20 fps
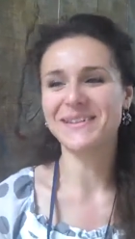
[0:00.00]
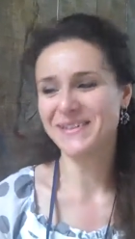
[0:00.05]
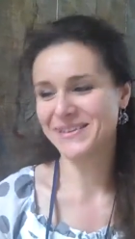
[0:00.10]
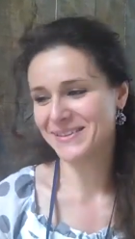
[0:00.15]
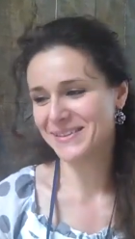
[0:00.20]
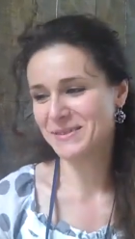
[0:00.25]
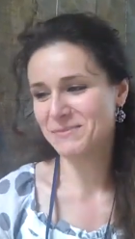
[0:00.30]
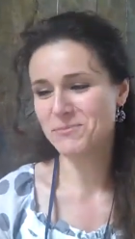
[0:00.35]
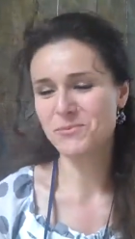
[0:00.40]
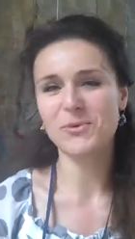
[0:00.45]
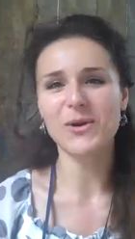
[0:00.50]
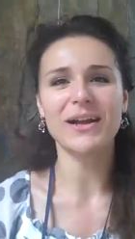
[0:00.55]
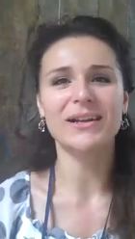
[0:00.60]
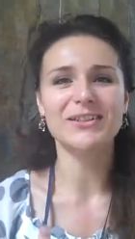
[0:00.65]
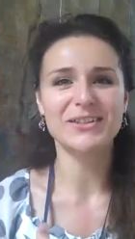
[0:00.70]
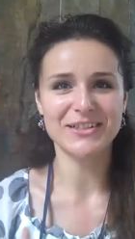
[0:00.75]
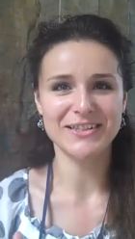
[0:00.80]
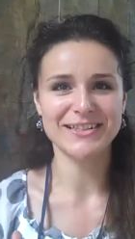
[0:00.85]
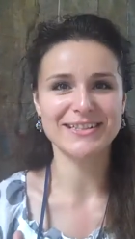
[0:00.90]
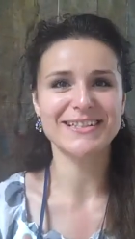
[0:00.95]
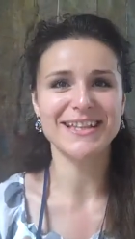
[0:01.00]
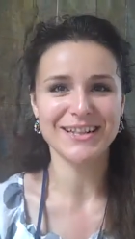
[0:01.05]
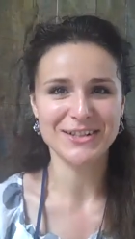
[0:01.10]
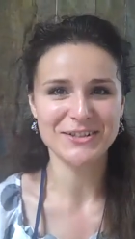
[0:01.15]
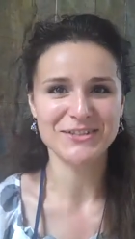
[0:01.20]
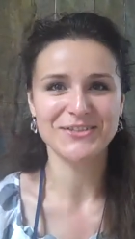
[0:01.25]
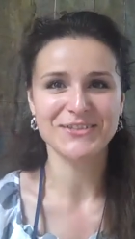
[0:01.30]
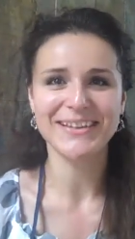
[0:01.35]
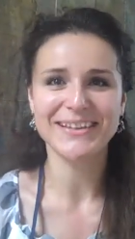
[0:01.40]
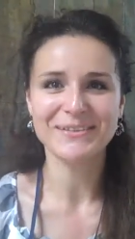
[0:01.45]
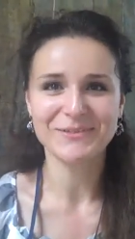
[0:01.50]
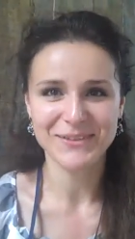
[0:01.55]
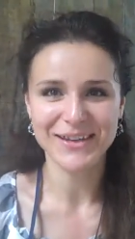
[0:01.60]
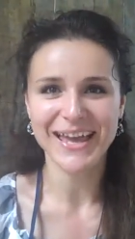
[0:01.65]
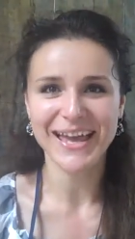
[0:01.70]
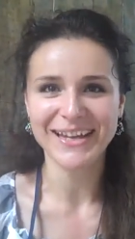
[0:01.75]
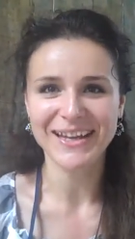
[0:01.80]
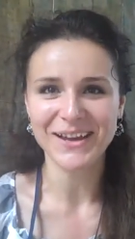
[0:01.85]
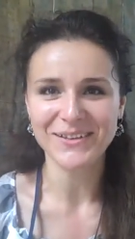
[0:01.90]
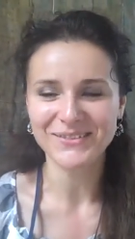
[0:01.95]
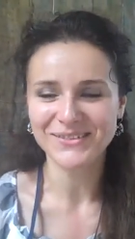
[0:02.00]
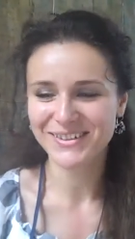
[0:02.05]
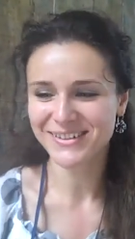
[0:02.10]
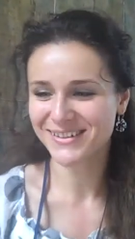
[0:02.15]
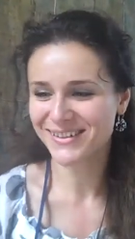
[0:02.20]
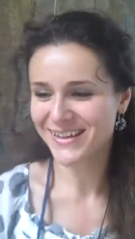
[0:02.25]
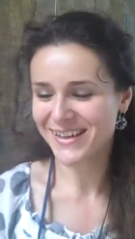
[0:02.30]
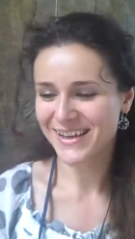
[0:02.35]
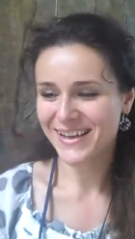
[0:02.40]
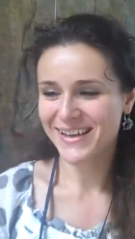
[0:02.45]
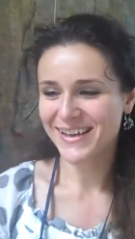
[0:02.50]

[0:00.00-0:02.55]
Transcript: in the practice session that we had after,